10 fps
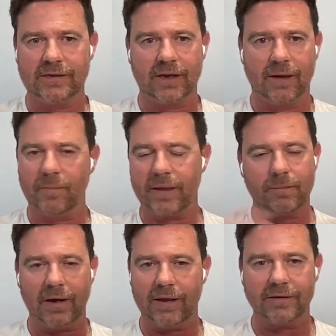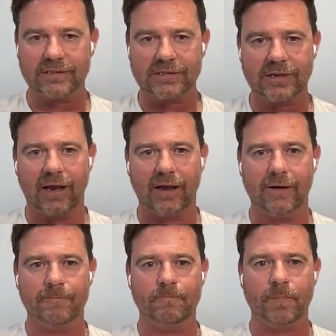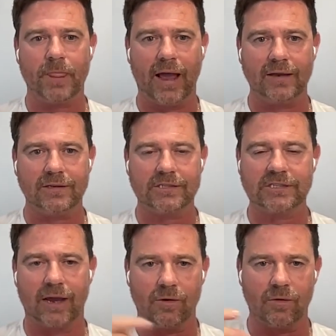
and make millions um, and sell